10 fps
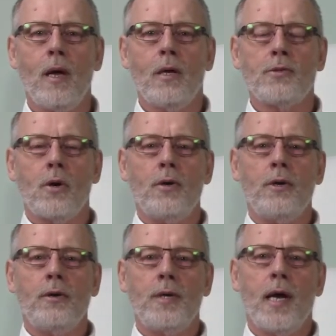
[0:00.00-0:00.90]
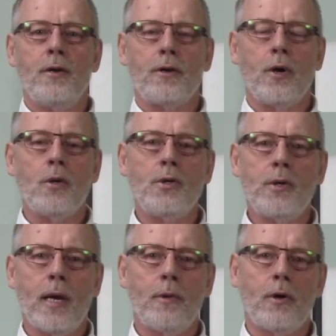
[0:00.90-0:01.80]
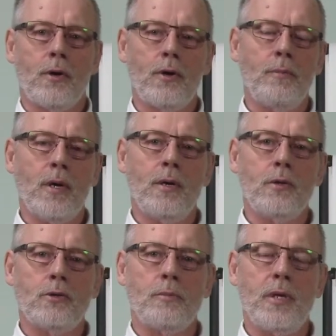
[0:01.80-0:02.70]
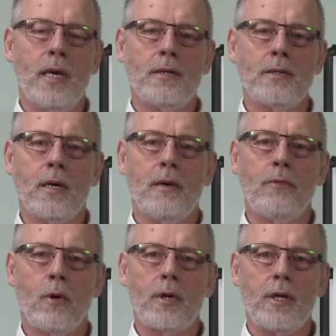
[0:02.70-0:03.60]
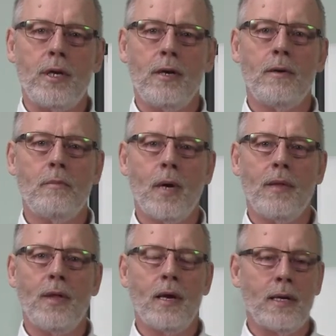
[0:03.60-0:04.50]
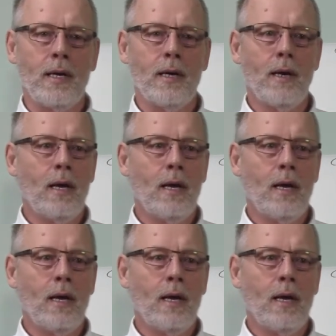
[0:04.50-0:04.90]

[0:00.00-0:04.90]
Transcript: So your, yeah, your go-to chemical could be a neutral pH uh, floor cleaner, but then again,